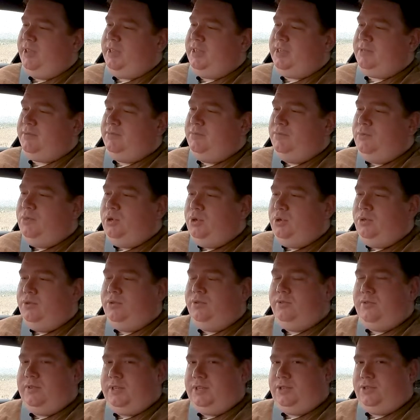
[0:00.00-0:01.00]
this
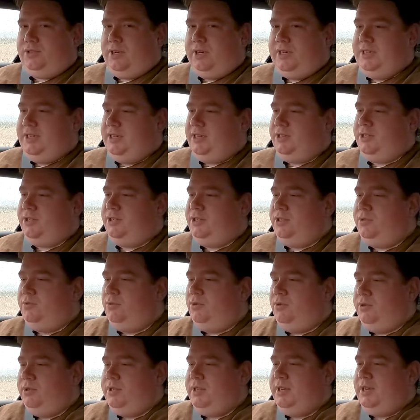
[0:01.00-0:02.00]
move, this transition
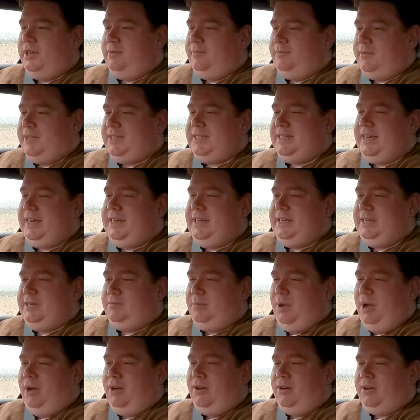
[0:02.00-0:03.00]
towards Mercedes
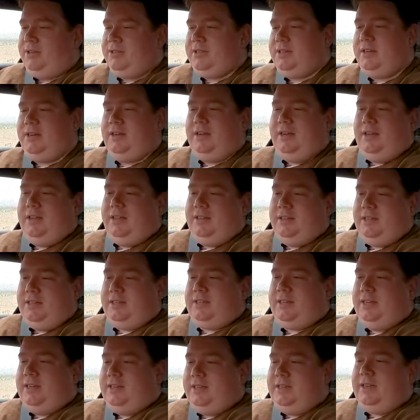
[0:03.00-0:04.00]
parts.
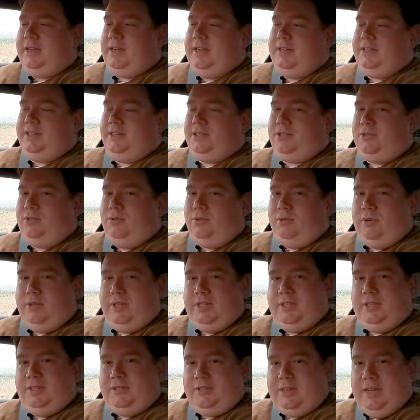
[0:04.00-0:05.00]
This indicator stalk
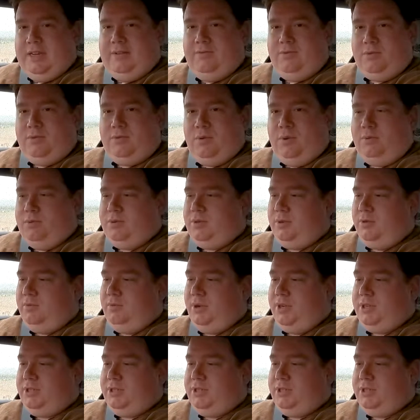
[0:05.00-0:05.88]
is the same as what was on my